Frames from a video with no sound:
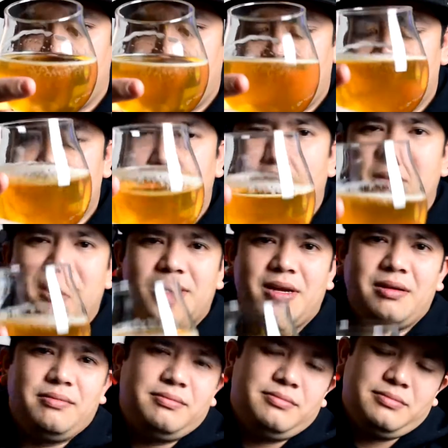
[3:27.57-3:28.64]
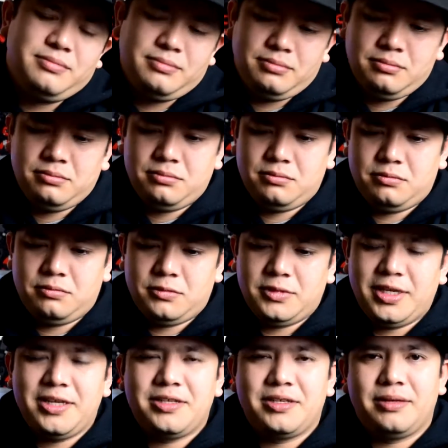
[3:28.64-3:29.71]
Let's try this out and
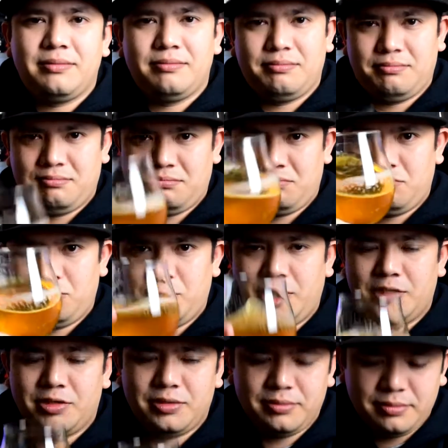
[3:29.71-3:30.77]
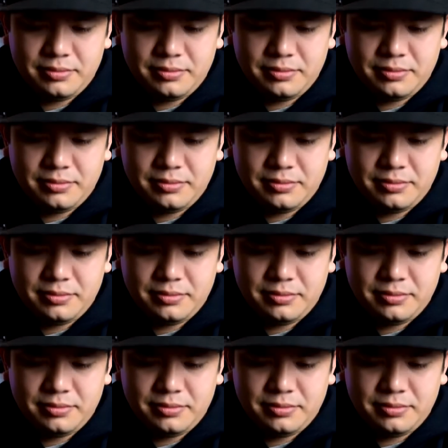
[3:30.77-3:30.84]
taste it. Cheers.